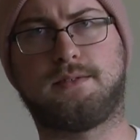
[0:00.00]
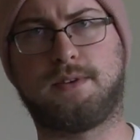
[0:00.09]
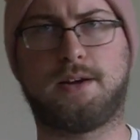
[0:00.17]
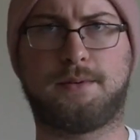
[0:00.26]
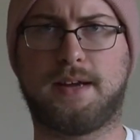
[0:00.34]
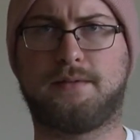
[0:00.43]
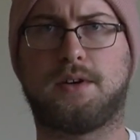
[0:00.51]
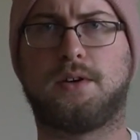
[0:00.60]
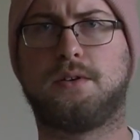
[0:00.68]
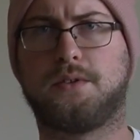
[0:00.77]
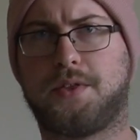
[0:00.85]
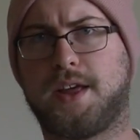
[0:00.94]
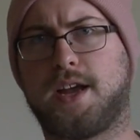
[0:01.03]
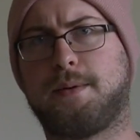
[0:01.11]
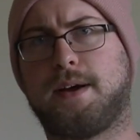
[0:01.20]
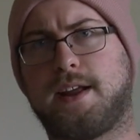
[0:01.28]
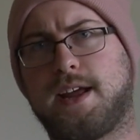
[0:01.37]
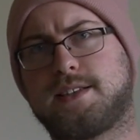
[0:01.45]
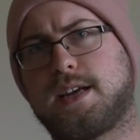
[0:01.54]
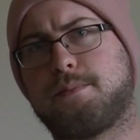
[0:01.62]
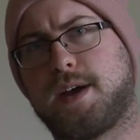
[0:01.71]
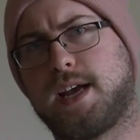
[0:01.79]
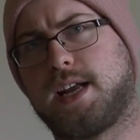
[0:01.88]
Well, we have a whole thing about
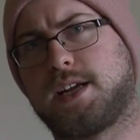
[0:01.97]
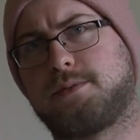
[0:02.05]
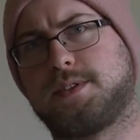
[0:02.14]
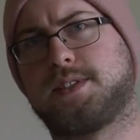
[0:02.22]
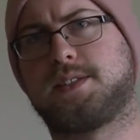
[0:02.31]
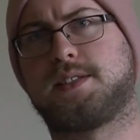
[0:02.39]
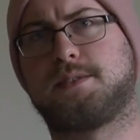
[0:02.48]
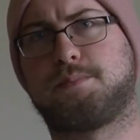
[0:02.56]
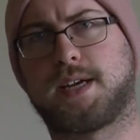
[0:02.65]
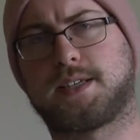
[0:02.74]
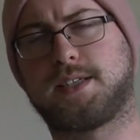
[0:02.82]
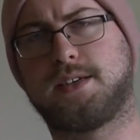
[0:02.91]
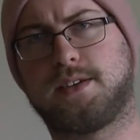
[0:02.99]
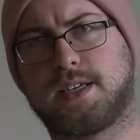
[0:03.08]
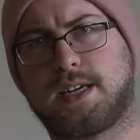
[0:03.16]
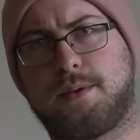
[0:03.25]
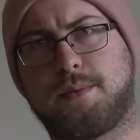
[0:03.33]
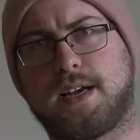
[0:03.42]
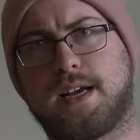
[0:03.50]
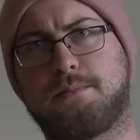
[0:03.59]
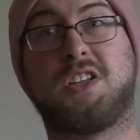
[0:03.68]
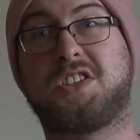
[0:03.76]
antibiotic resistant bacteria coming up.